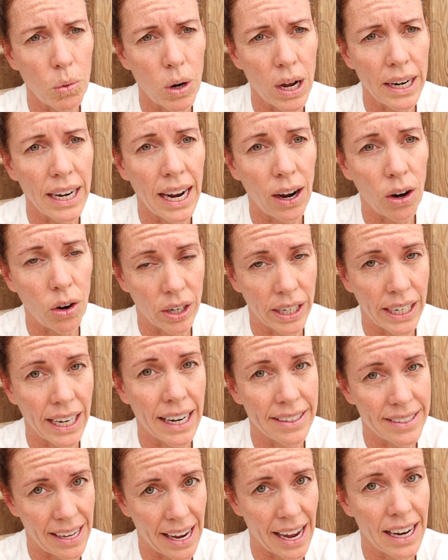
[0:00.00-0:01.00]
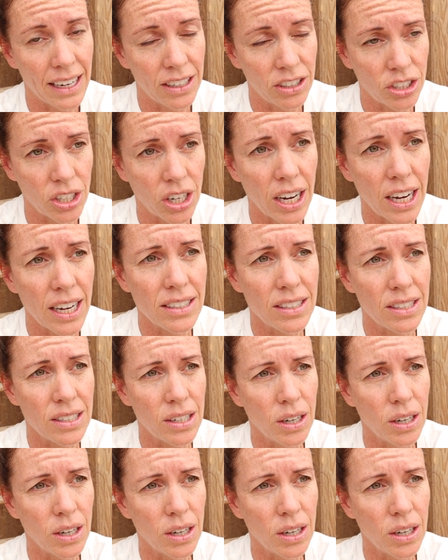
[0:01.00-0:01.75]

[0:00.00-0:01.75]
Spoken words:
one already has had a shot,